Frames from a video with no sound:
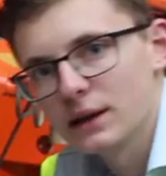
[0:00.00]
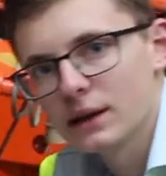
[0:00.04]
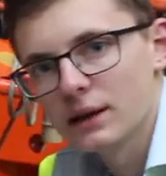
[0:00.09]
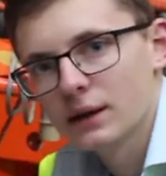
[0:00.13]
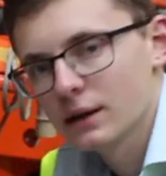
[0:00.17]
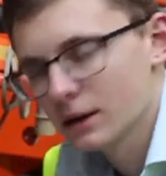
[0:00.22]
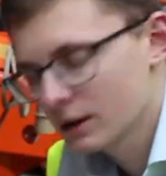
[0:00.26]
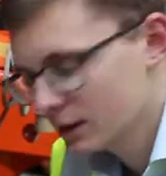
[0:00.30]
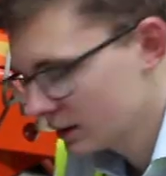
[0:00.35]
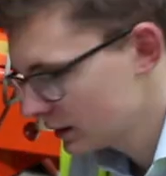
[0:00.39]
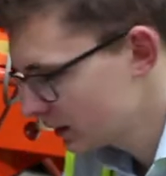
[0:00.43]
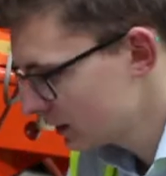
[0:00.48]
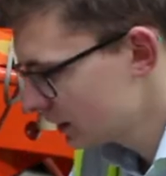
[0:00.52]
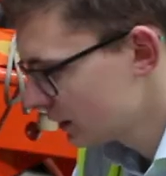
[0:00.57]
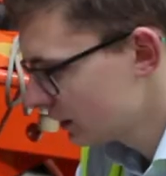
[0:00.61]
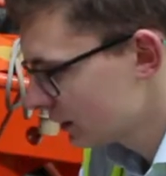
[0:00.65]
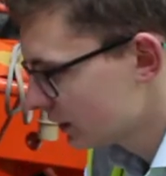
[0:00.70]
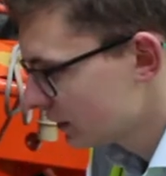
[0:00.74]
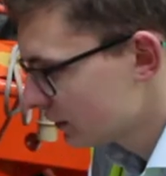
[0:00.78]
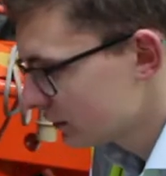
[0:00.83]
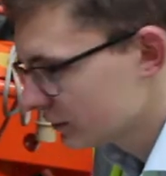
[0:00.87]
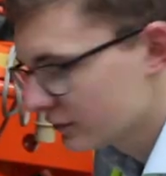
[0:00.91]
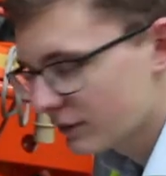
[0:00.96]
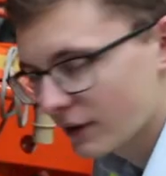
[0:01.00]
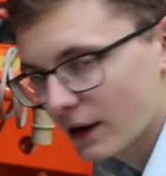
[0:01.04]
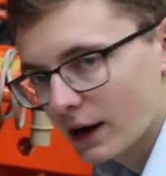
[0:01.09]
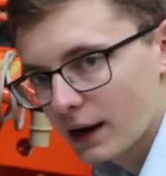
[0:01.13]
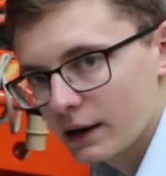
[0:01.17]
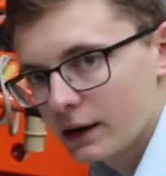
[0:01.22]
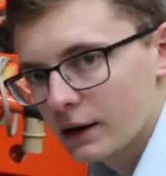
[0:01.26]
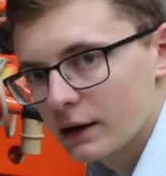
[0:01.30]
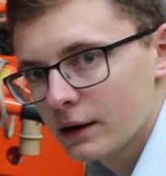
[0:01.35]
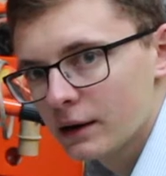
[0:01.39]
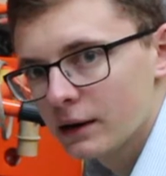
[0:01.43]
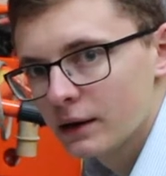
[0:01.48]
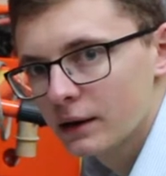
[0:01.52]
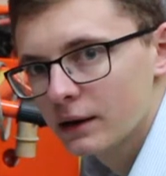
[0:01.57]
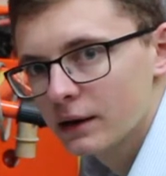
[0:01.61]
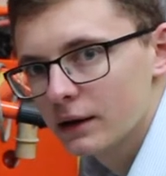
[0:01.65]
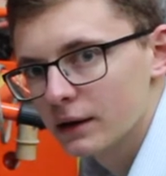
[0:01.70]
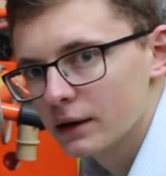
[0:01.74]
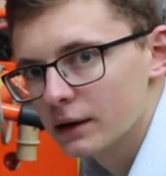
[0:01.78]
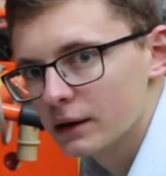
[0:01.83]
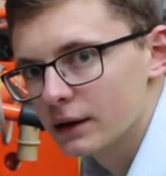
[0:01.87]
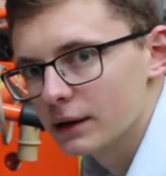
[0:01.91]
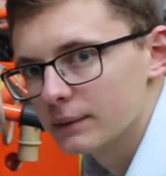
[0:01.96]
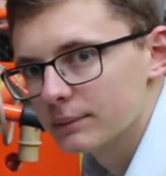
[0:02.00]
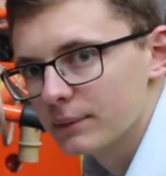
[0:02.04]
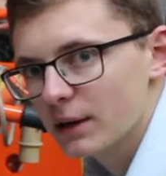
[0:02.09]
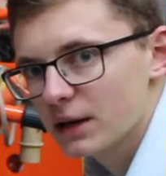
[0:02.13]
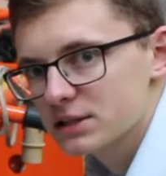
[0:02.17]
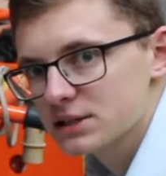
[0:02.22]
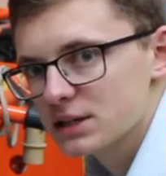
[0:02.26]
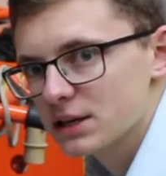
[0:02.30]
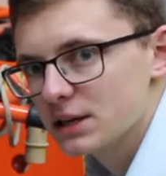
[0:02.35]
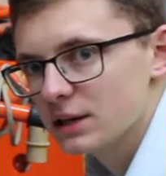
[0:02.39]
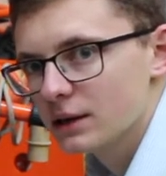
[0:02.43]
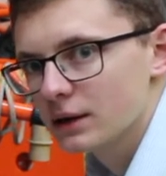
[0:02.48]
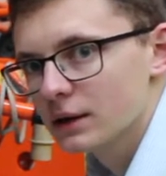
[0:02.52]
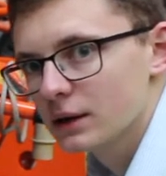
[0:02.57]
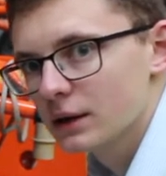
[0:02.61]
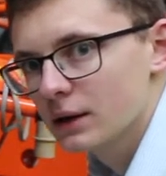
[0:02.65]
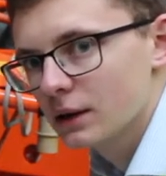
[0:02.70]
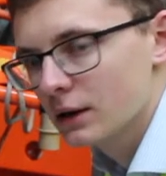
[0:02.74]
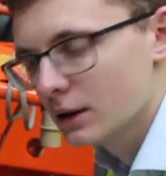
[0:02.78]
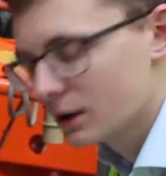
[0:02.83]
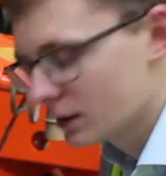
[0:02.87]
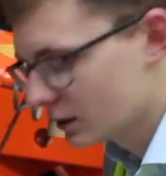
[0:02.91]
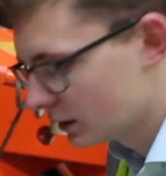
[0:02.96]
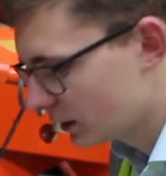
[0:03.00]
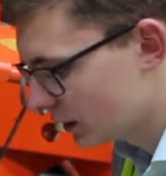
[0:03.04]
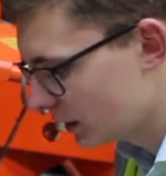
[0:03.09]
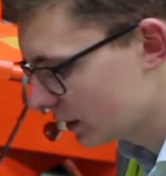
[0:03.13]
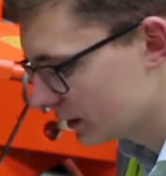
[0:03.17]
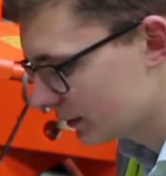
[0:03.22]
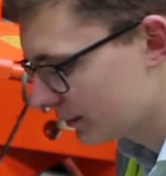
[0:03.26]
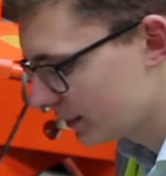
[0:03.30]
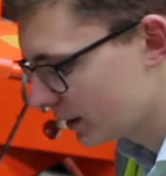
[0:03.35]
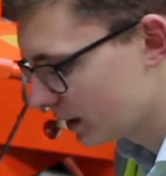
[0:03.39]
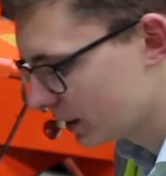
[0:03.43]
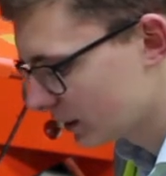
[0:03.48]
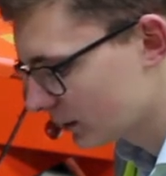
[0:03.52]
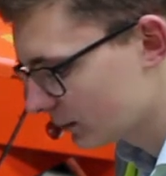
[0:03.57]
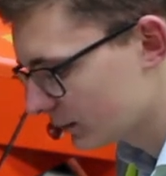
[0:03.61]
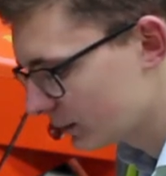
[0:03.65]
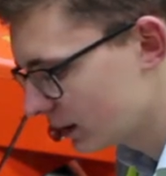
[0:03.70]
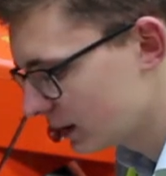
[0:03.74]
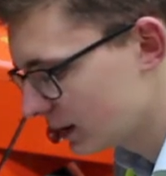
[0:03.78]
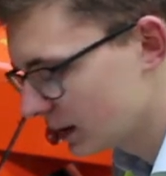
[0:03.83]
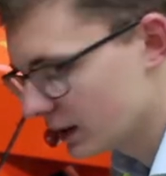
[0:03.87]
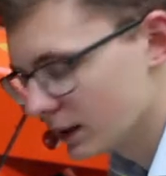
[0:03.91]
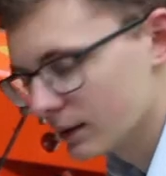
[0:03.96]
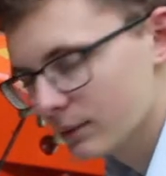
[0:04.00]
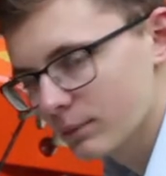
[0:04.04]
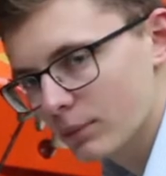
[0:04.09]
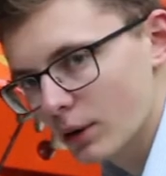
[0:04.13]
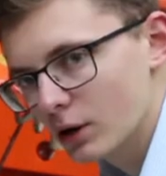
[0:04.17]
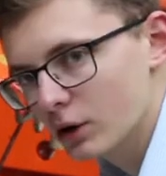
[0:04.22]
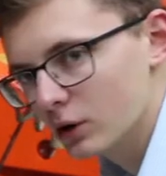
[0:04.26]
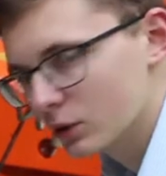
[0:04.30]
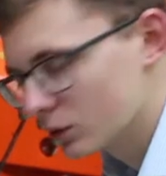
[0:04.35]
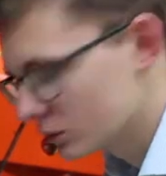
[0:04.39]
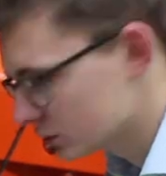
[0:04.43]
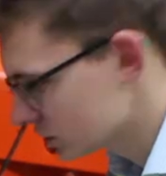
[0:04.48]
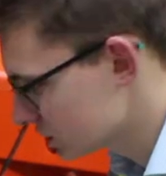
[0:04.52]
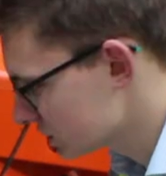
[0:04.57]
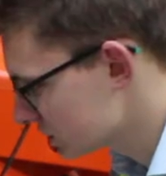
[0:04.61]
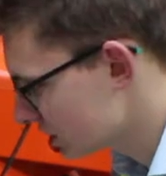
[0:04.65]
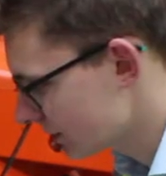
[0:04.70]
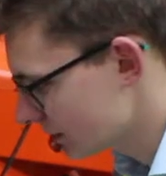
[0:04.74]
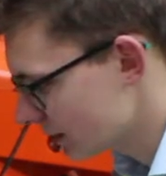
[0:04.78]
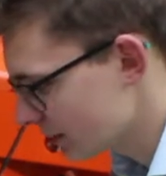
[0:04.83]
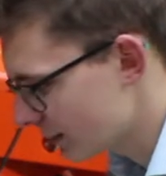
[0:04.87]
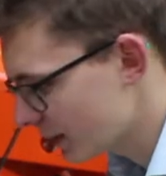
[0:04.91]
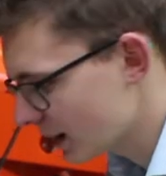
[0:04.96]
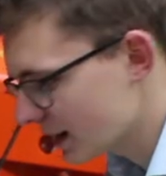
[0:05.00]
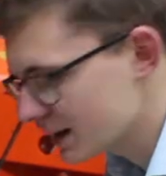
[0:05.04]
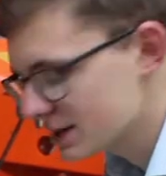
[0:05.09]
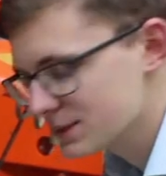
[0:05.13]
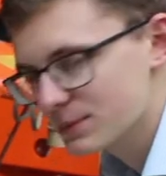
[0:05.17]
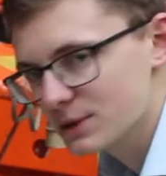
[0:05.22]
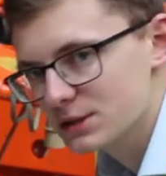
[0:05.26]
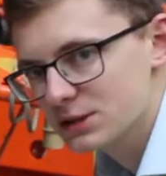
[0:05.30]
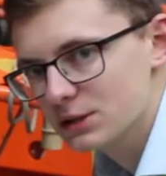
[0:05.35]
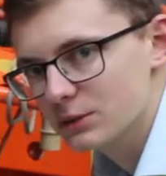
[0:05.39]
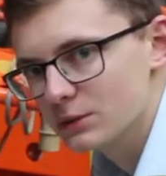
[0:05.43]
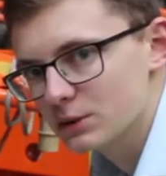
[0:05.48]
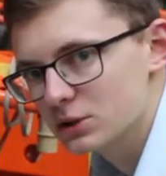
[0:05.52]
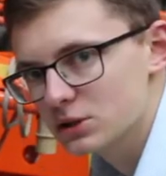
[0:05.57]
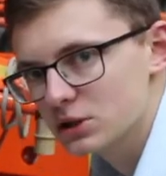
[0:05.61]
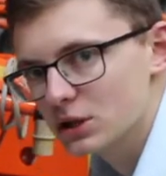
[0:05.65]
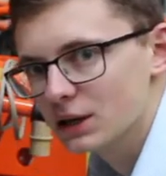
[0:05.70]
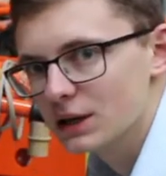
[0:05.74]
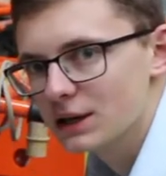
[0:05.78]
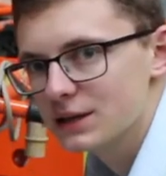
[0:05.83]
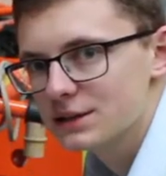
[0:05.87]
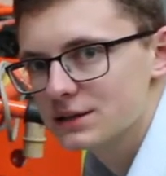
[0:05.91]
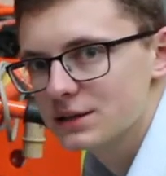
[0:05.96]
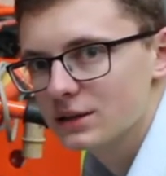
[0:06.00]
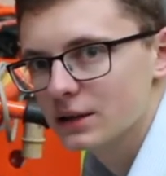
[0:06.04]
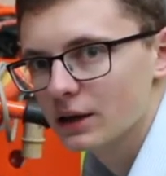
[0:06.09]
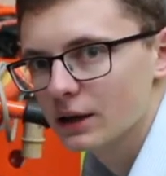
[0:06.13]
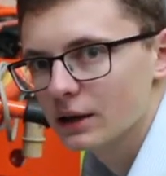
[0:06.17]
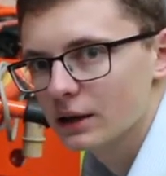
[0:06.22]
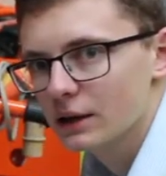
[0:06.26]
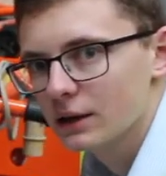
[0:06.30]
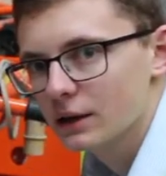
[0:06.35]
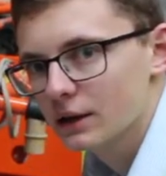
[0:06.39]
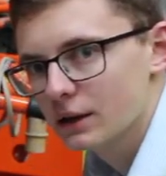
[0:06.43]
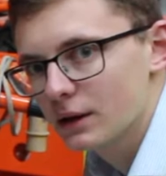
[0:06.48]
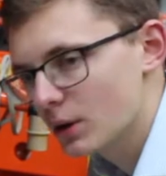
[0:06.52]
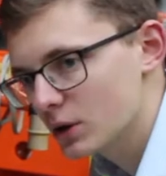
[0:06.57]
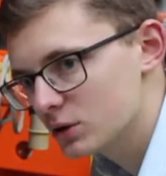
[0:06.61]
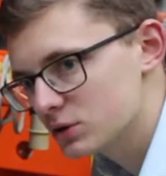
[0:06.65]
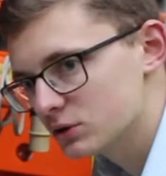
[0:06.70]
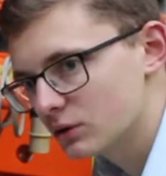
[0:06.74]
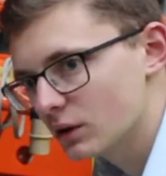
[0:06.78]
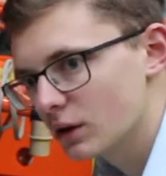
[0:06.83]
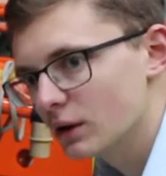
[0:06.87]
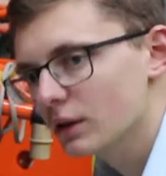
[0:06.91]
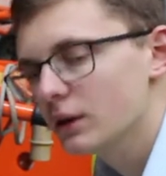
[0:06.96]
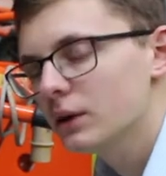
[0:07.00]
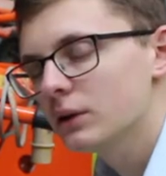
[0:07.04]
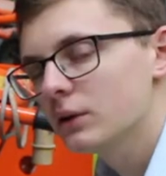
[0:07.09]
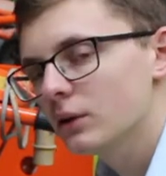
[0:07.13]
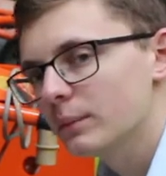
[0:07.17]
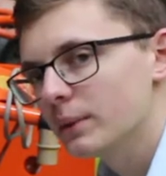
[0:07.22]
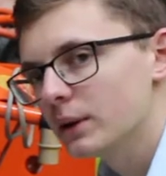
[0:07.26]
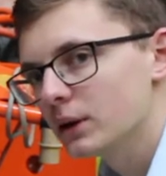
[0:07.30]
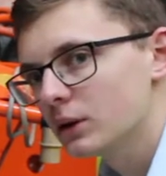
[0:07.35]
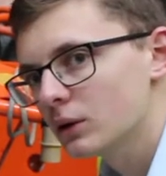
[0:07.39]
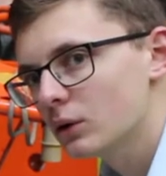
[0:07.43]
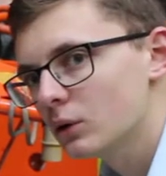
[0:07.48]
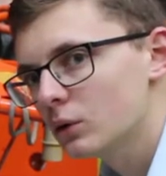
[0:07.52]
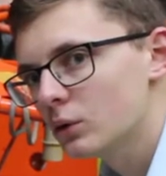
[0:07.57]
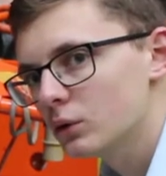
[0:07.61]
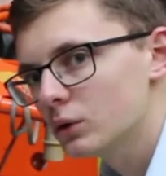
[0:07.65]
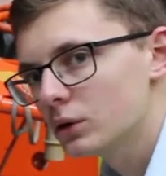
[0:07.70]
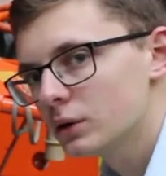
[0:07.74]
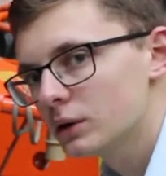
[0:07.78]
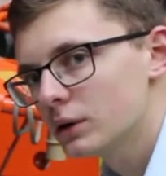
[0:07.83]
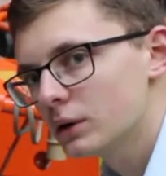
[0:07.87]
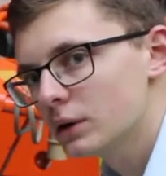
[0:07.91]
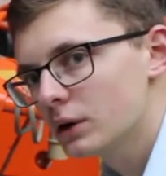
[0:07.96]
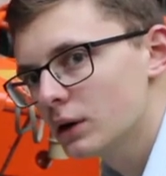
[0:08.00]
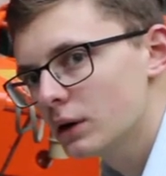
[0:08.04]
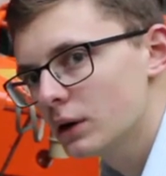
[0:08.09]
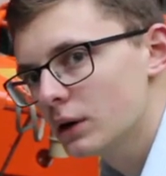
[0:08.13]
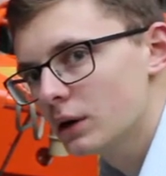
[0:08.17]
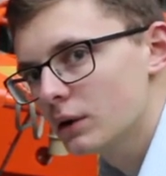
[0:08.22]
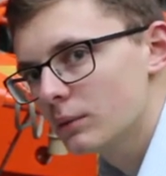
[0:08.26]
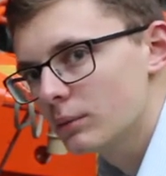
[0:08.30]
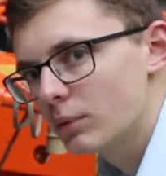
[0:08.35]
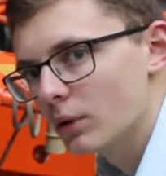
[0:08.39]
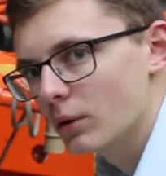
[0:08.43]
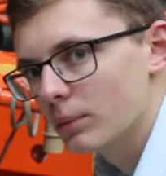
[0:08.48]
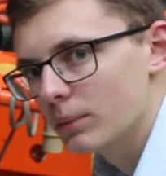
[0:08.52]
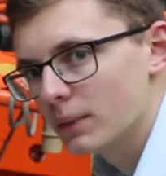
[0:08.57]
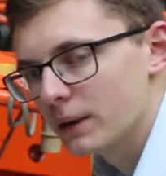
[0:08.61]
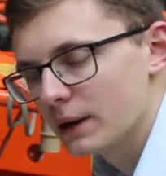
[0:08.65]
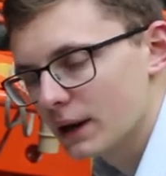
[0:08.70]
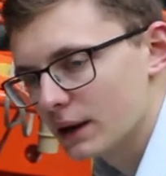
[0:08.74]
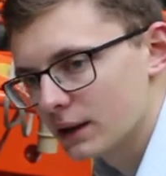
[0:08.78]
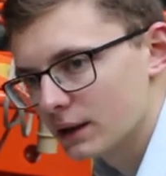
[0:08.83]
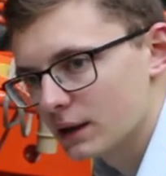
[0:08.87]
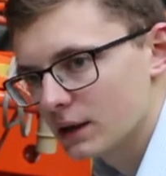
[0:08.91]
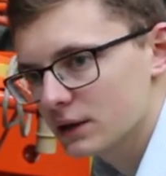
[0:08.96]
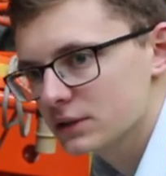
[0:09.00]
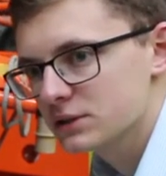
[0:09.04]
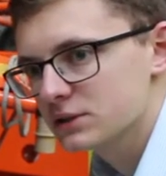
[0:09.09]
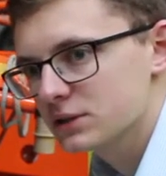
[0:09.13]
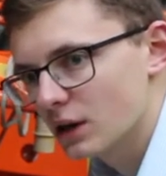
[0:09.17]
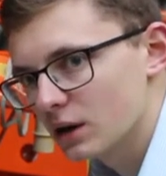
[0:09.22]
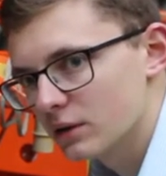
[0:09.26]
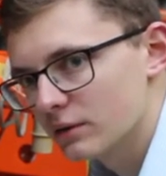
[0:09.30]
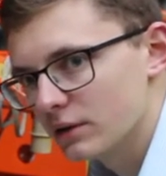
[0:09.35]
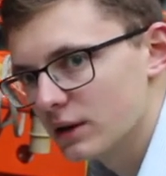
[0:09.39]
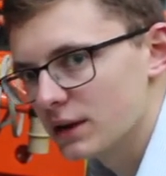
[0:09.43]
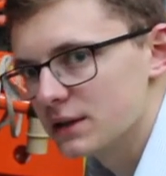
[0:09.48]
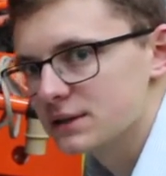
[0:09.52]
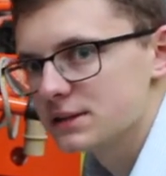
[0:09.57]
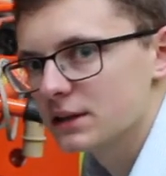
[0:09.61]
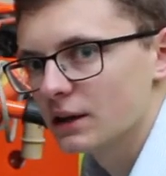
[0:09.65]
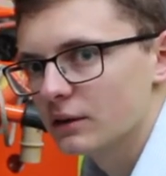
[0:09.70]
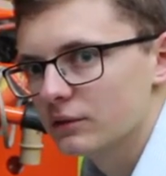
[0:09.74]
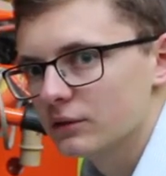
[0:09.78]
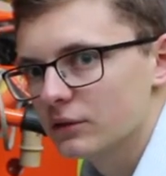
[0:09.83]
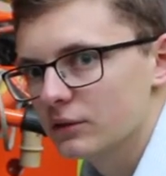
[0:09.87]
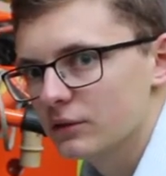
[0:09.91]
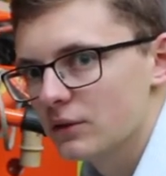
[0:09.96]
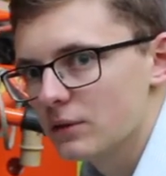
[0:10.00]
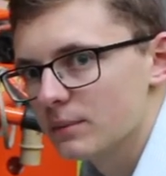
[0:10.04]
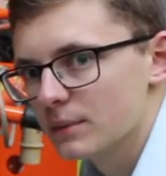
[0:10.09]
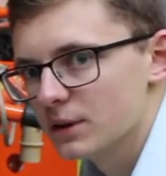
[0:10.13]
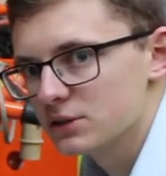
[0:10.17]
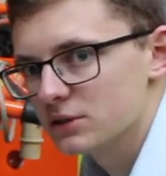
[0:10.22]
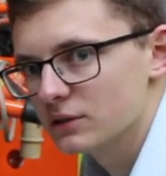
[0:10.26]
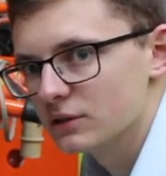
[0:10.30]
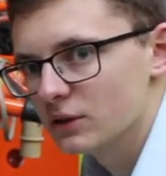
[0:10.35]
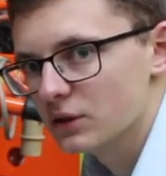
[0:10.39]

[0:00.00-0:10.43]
fan actually either being completely broken or just some of the blades missing, which can lead to the motor rather not being cooled properly and thus overheating after a few minutes of